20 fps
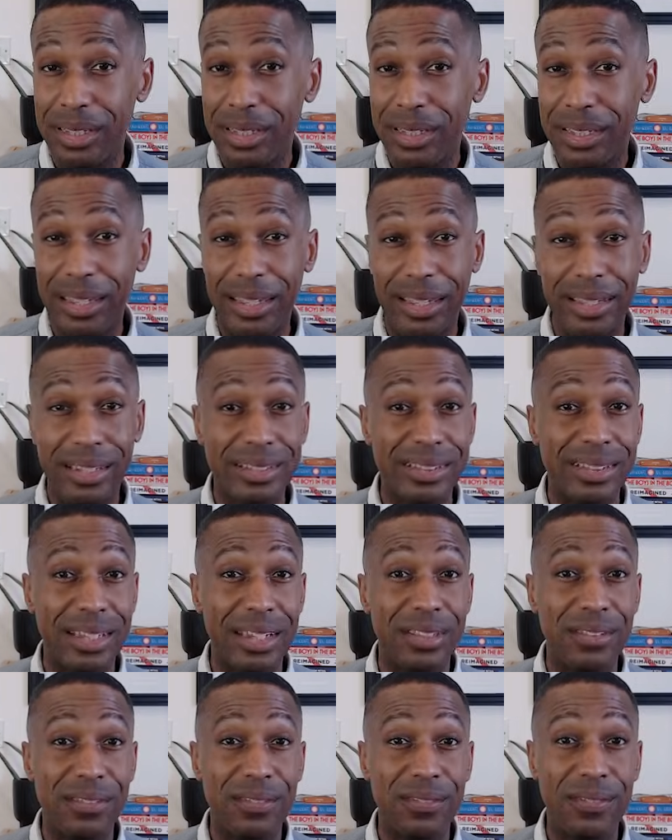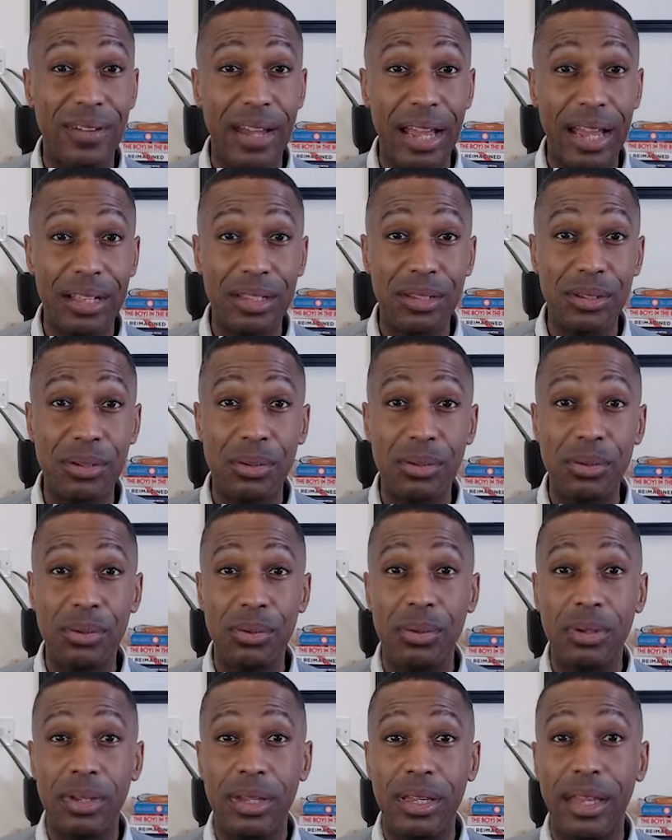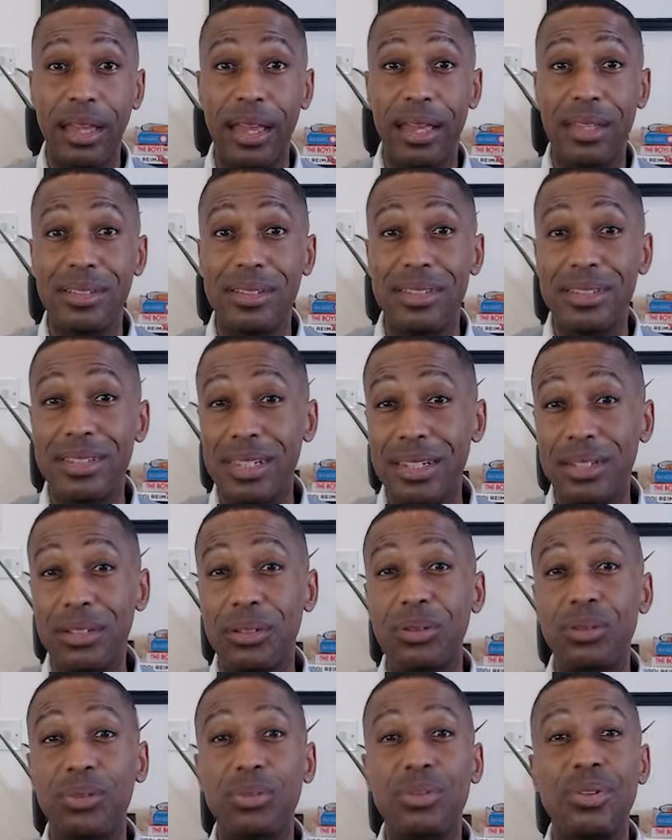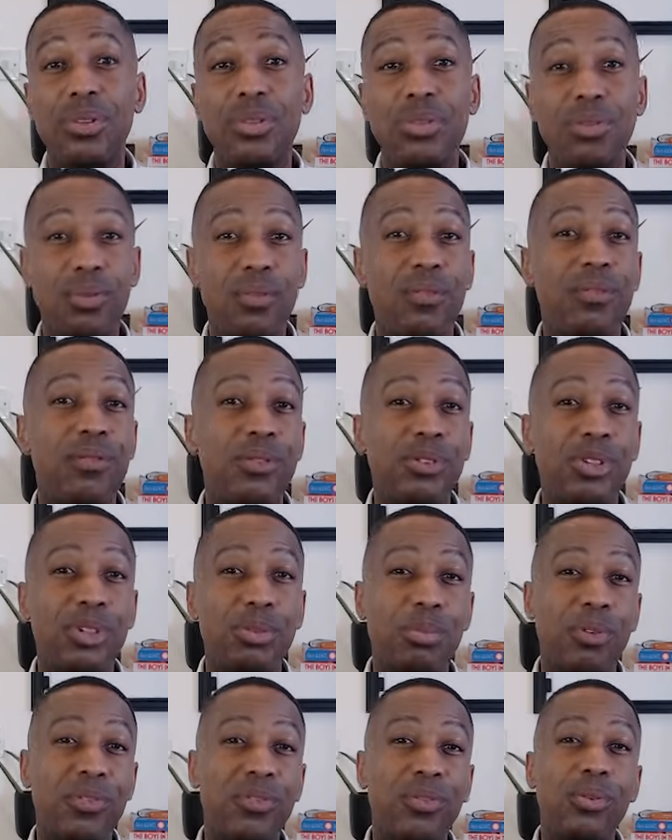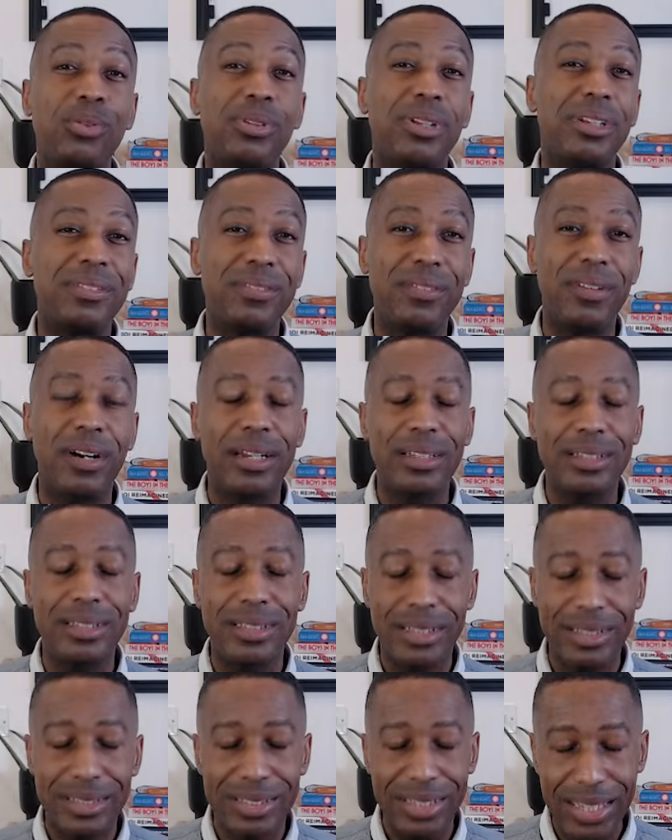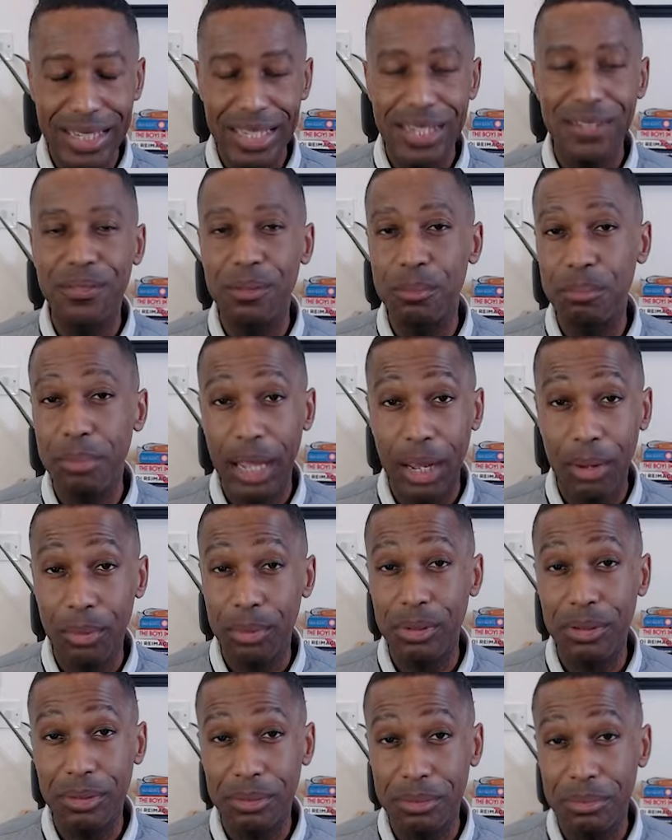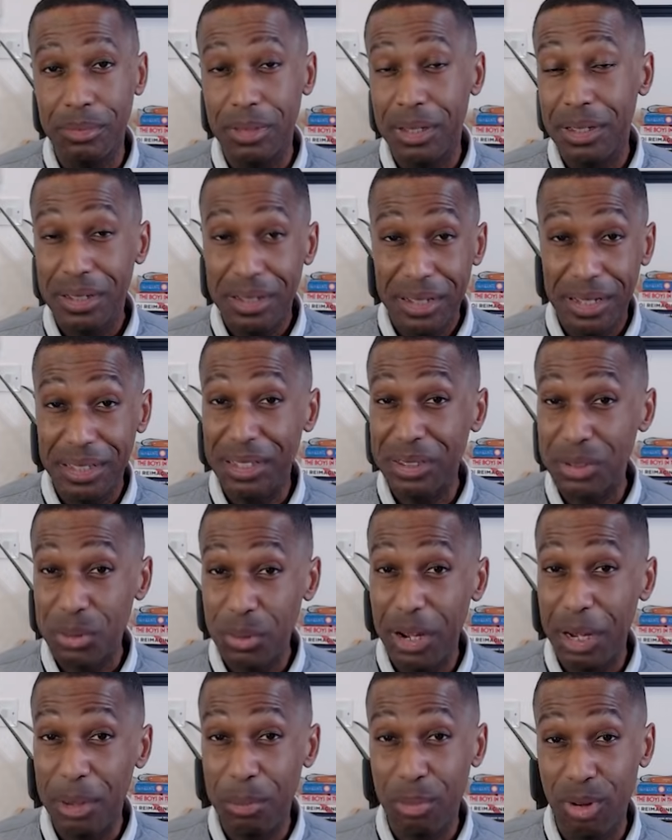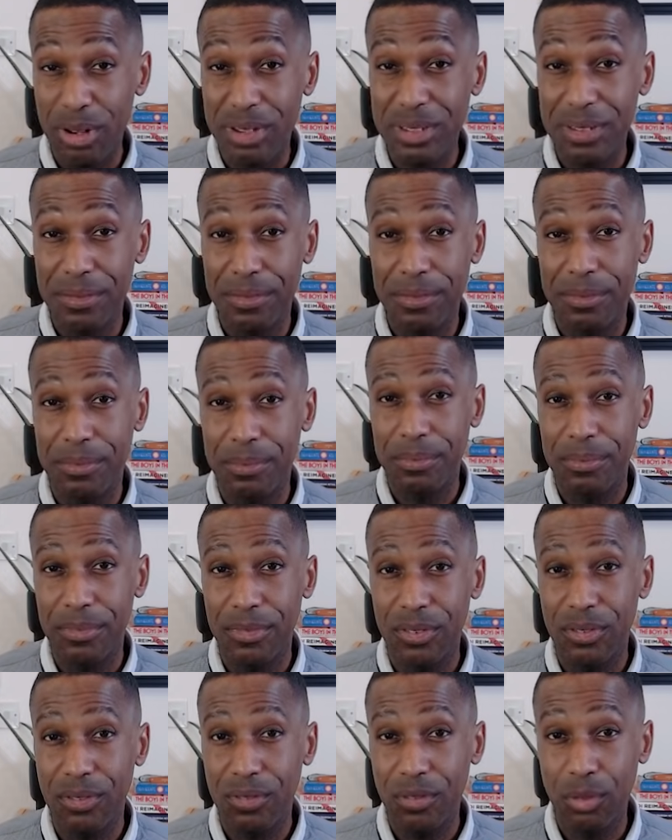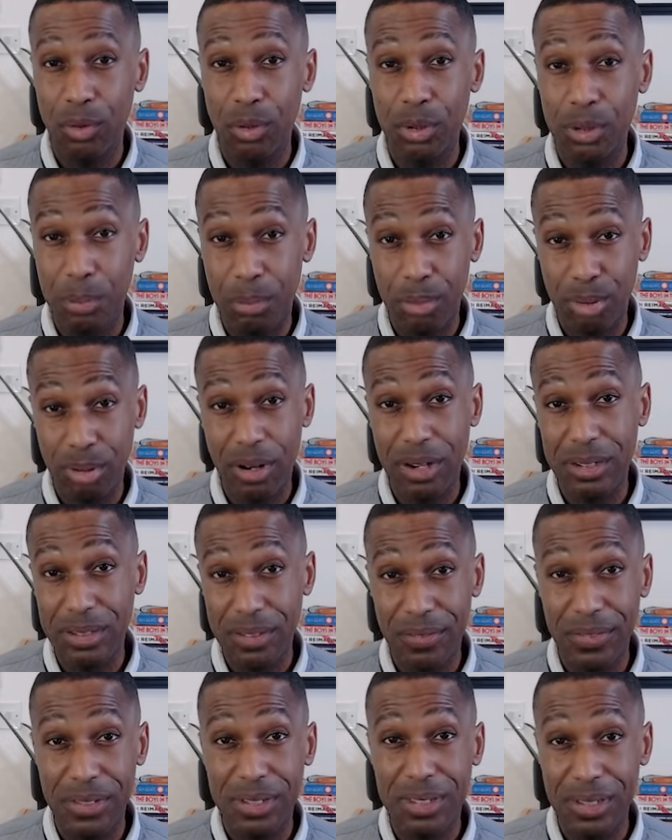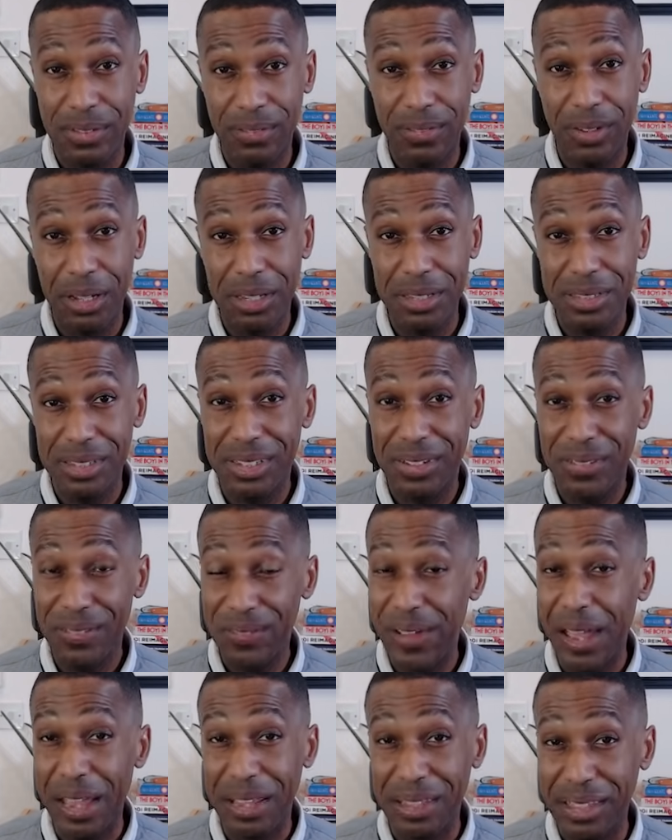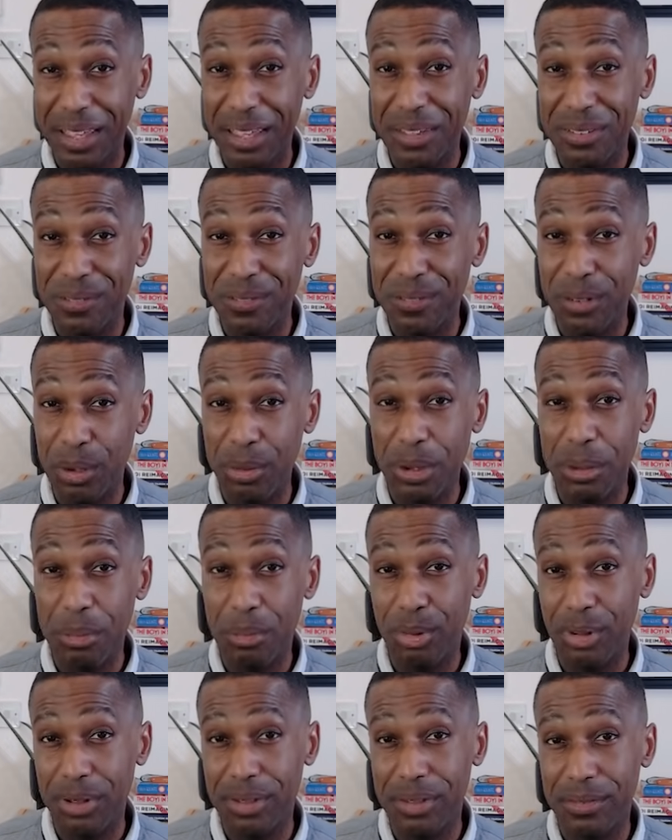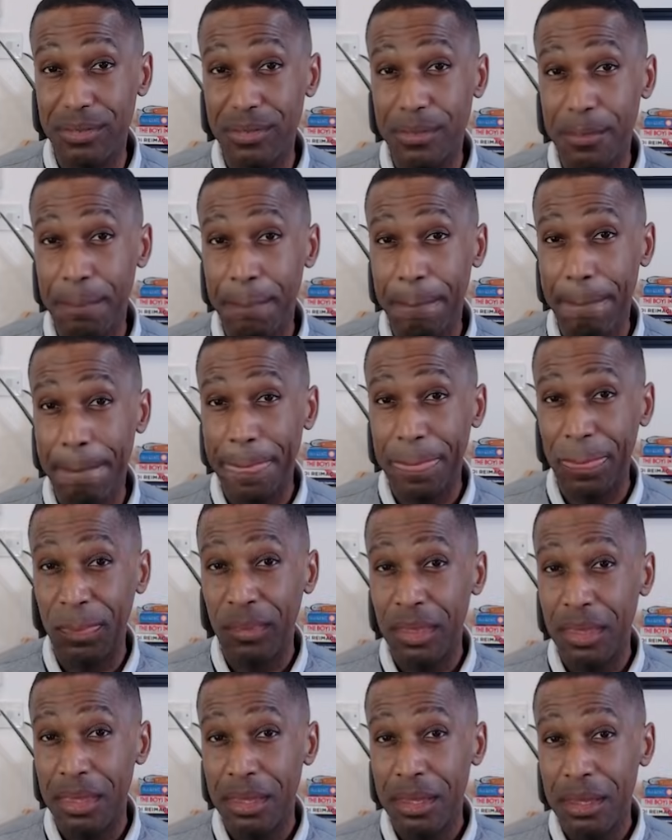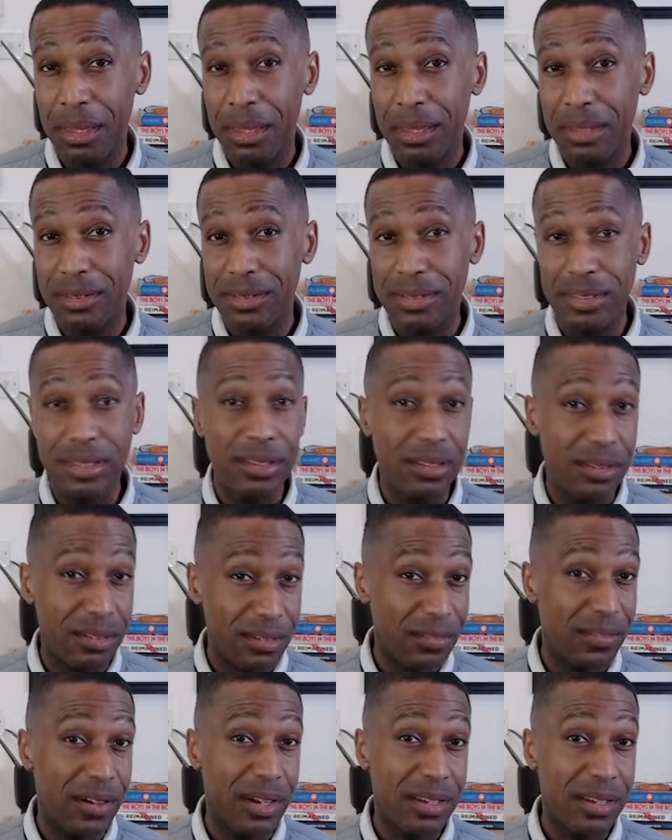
it extends value and signals thoughtfulness before the device is even powered on. And that's quite impressive for the price of this device. In fact, that's very impressive. You see, the device